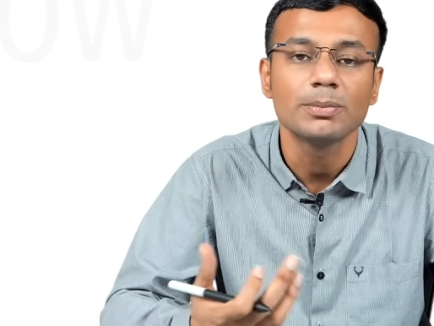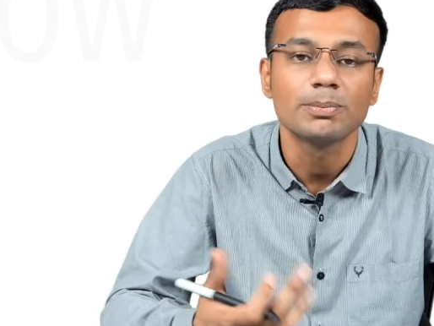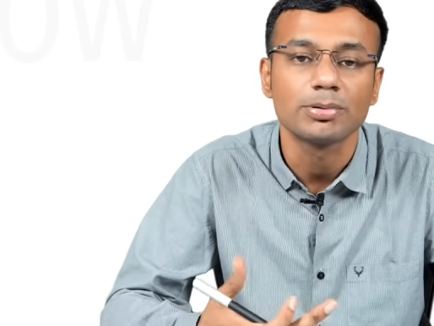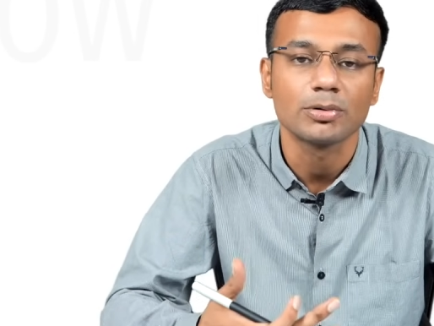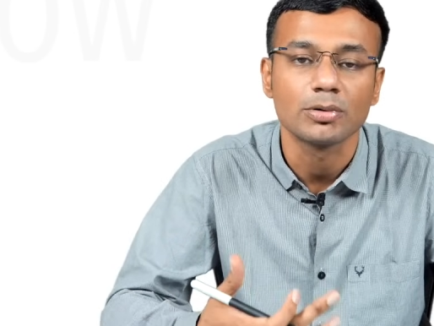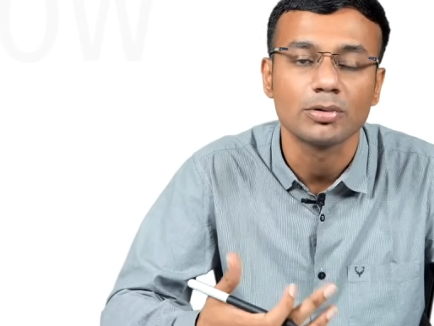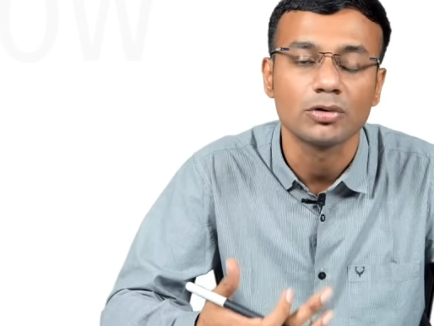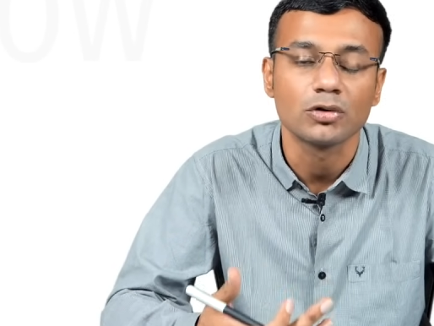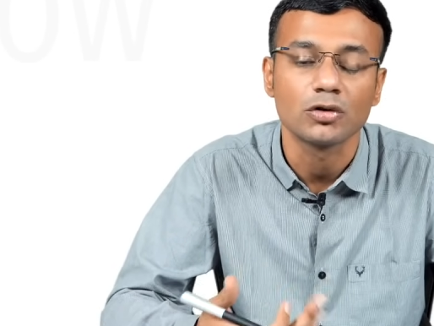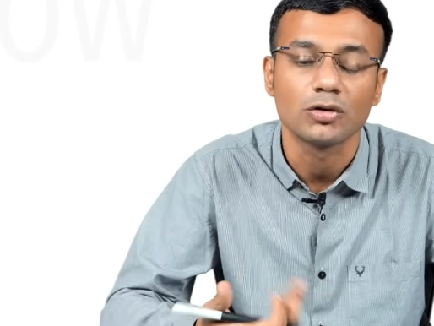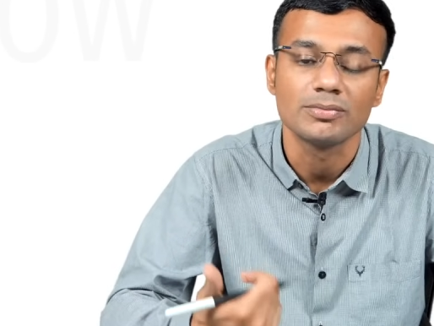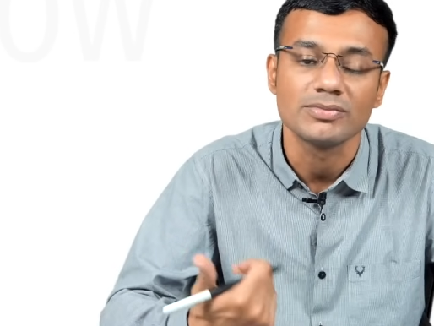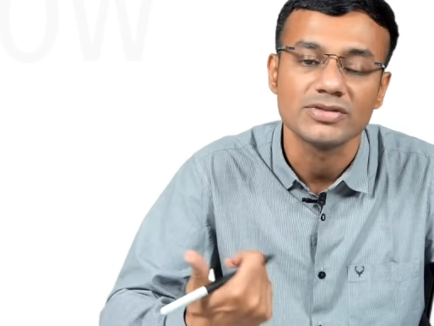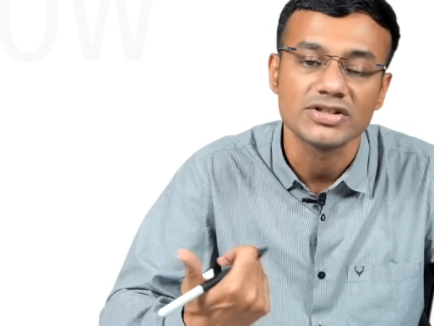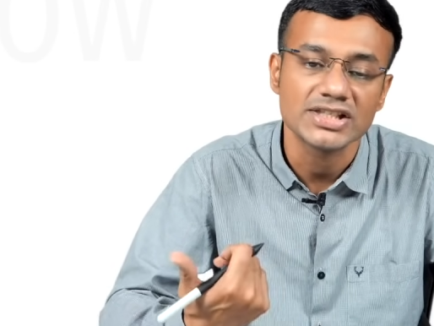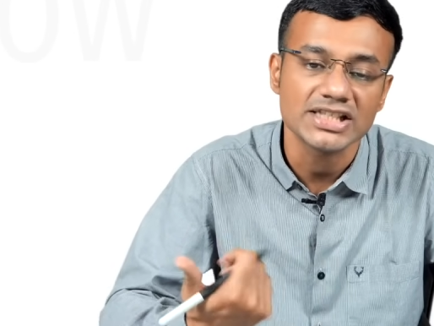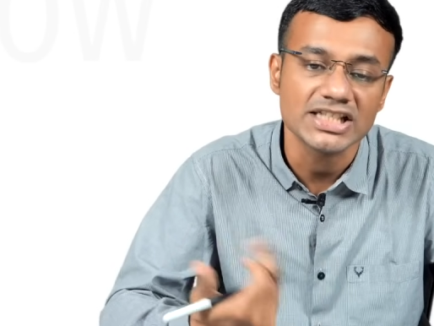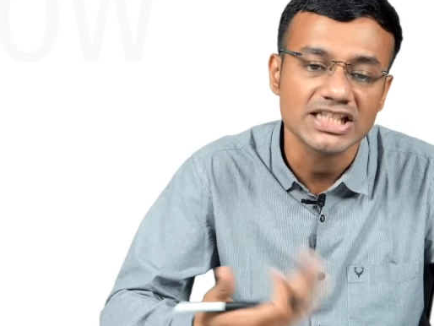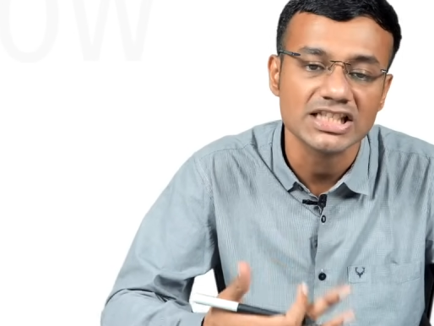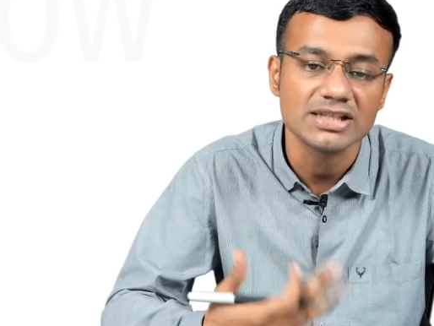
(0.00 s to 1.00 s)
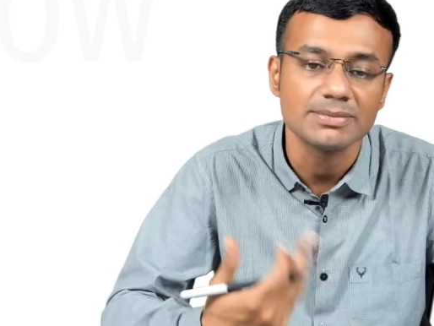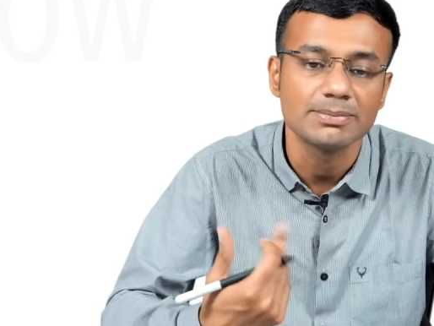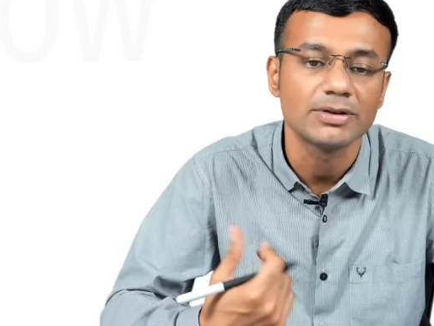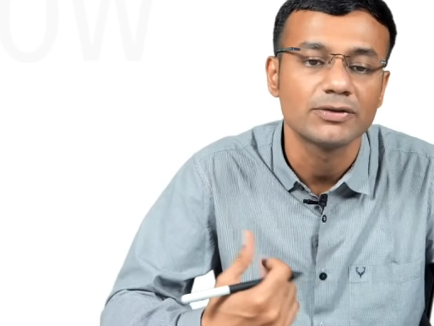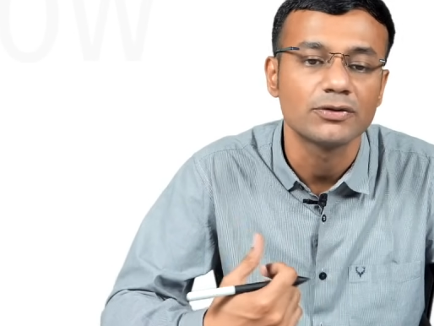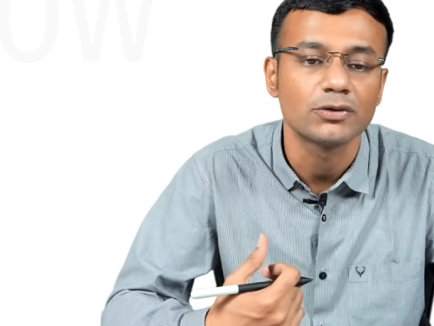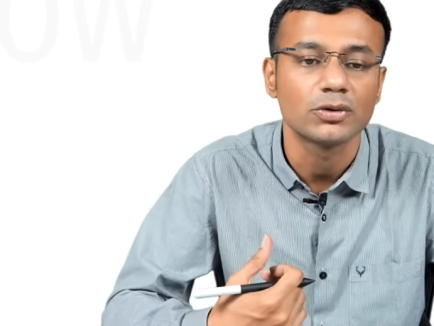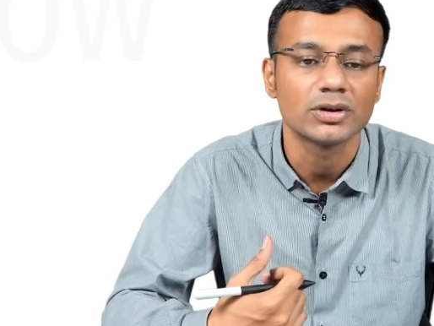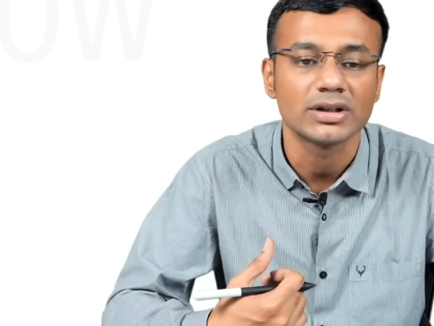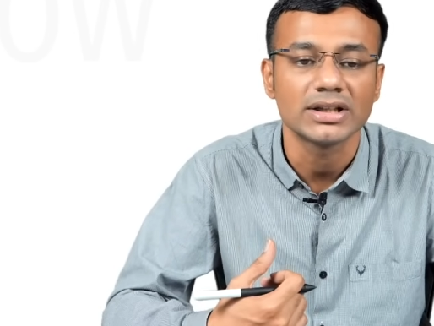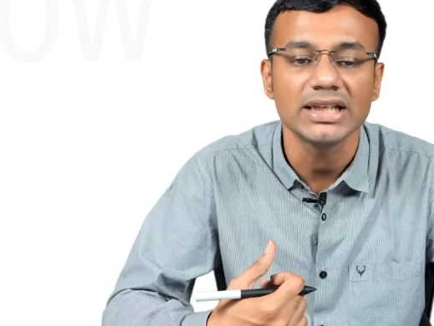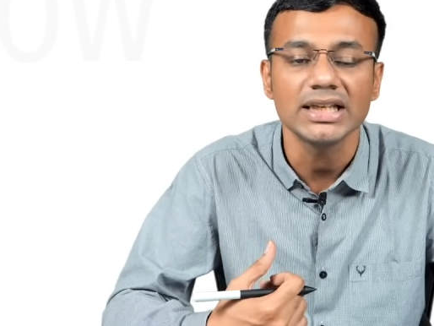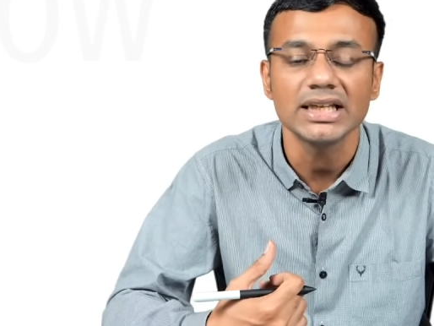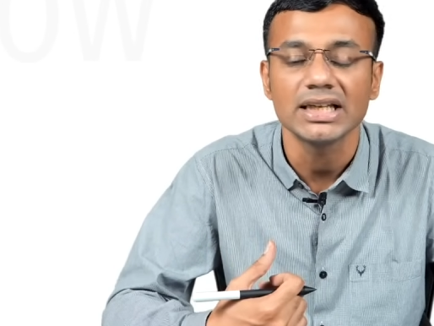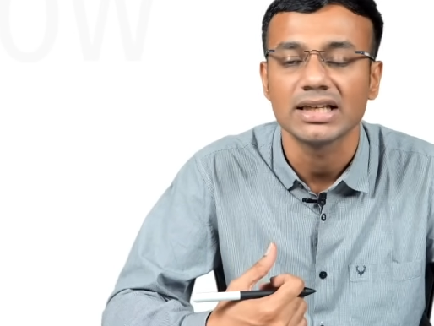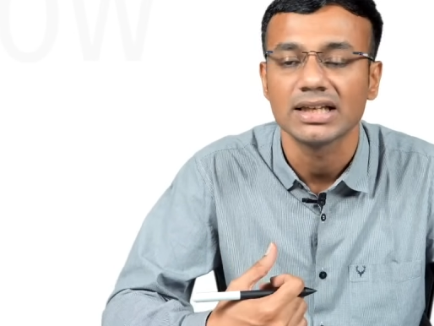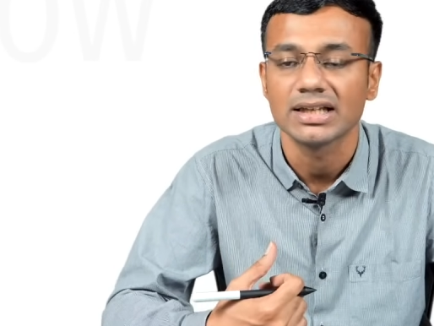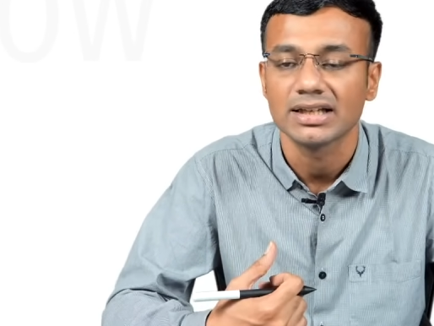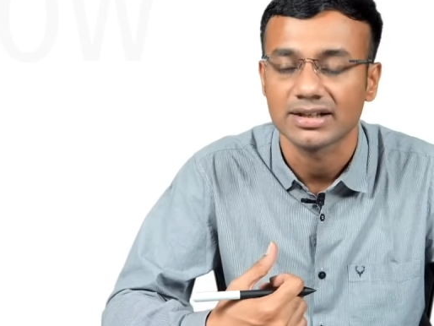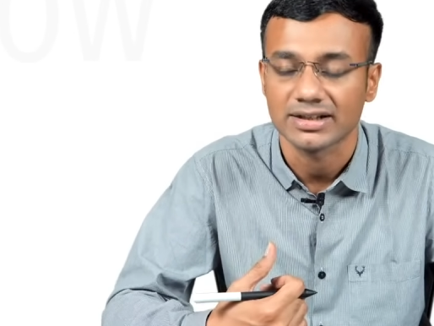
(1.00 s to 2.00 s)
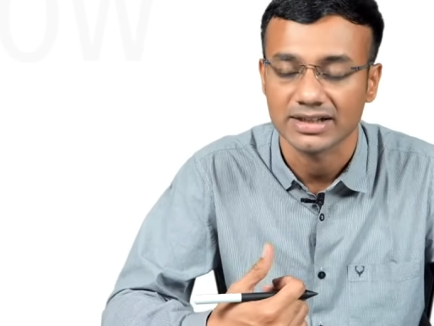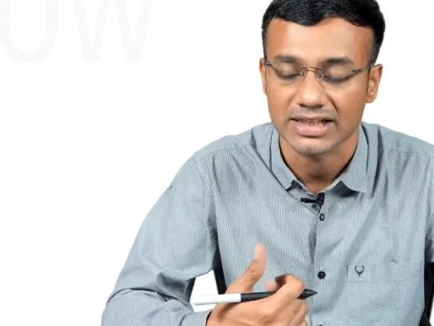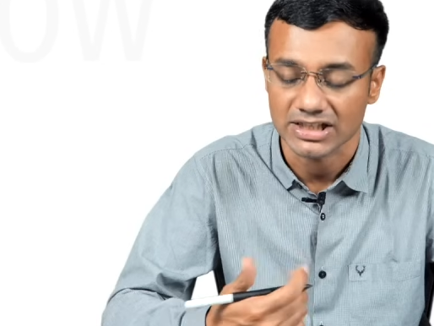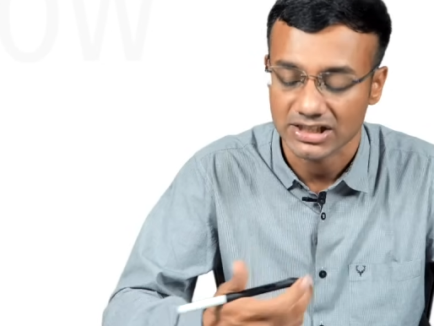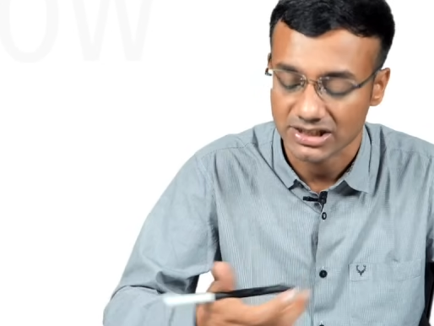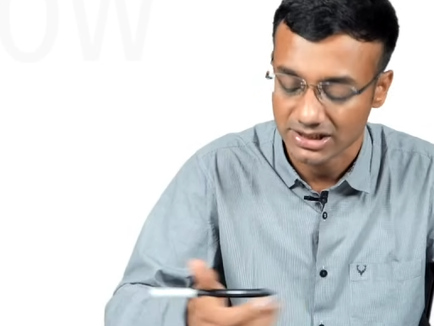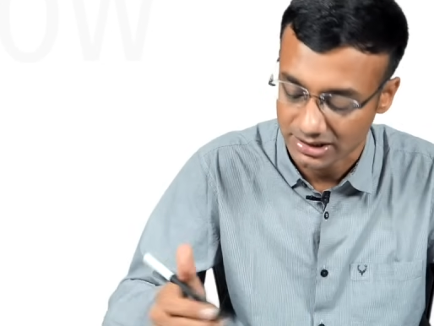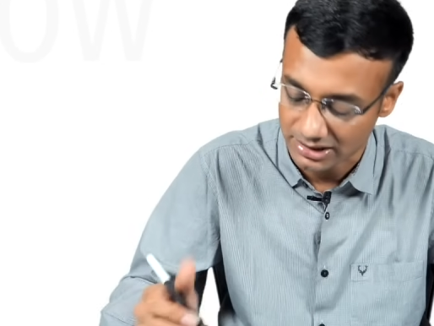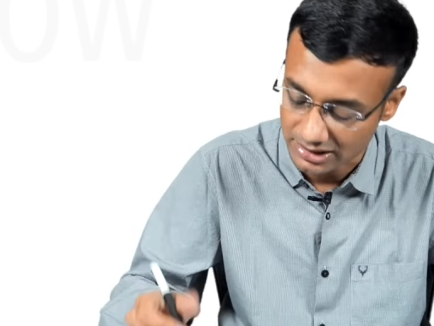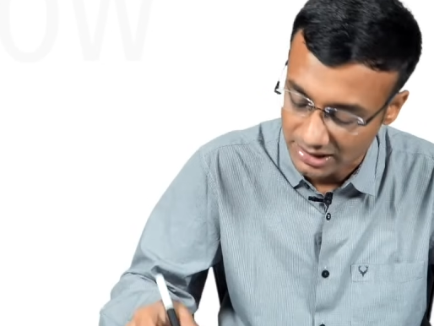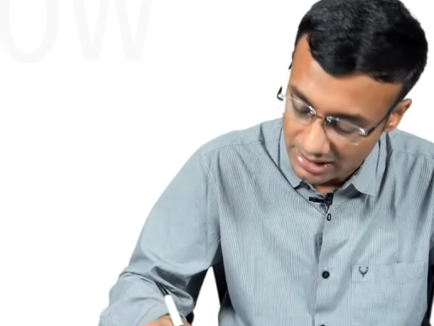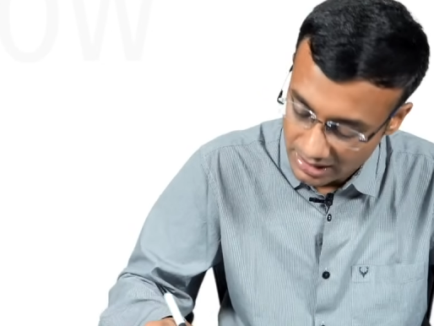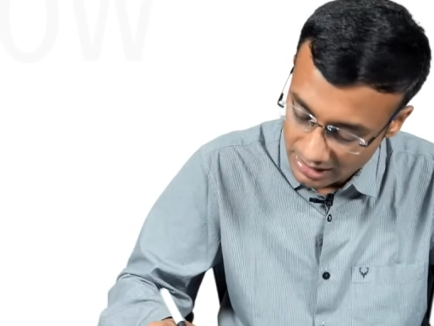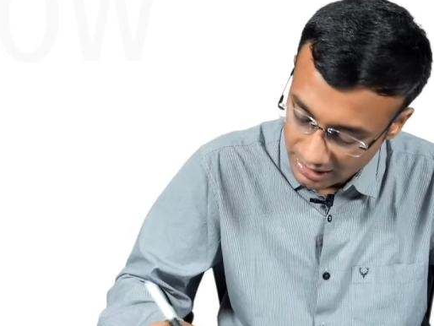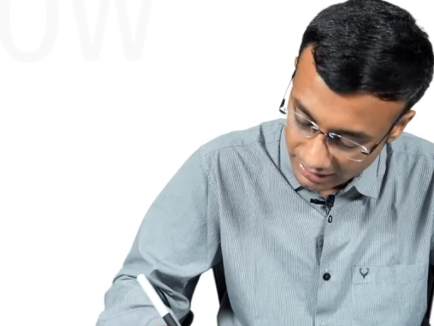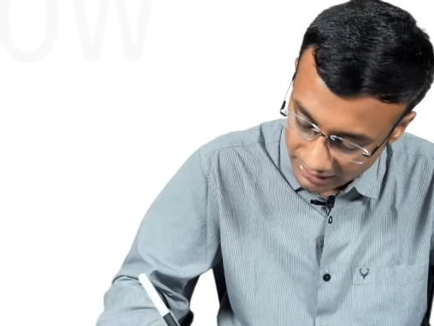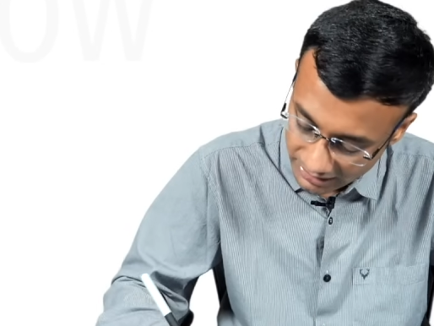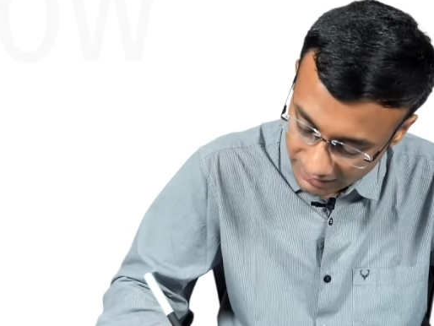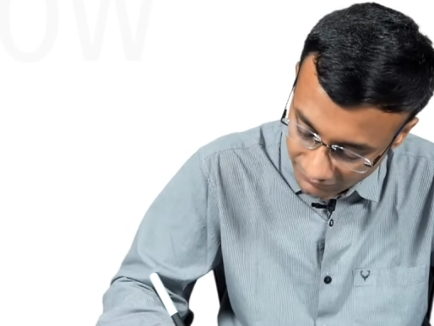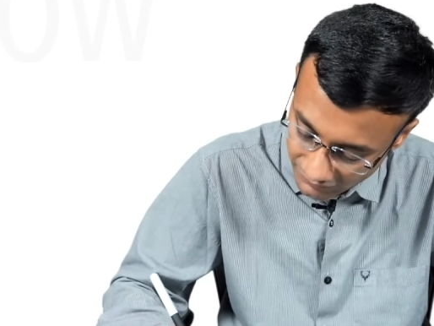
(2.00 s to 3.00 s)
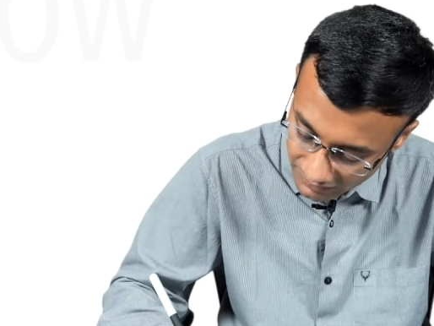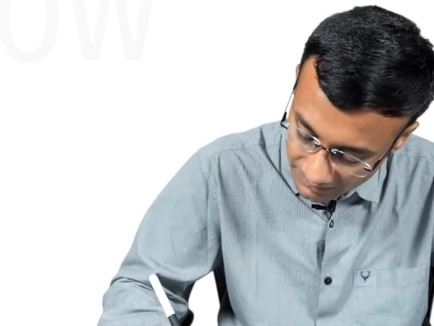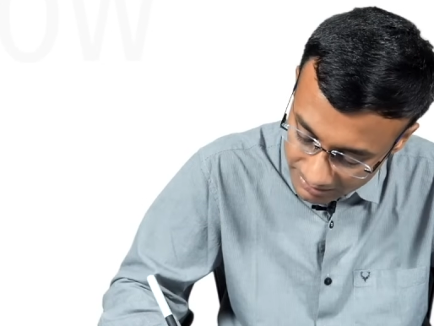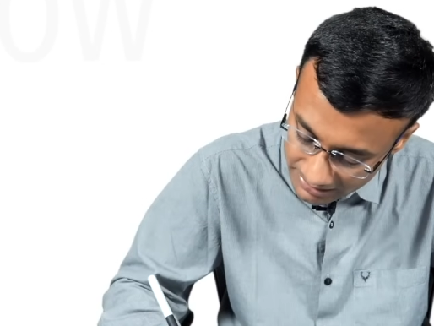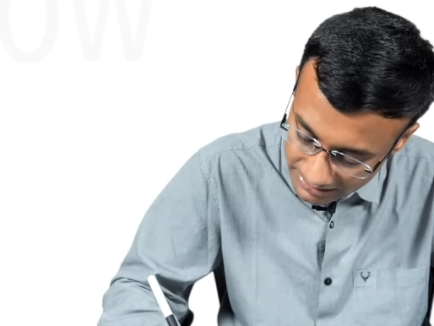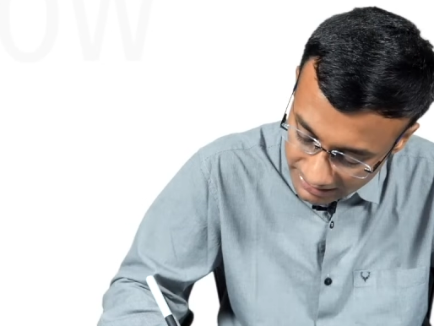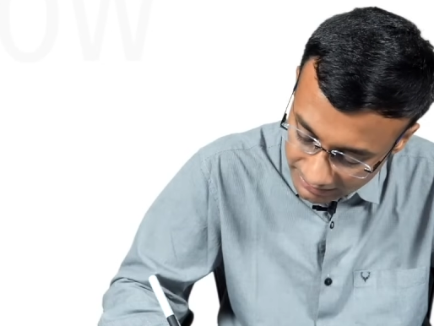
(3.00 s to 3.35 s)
prodrome just before the rash develops.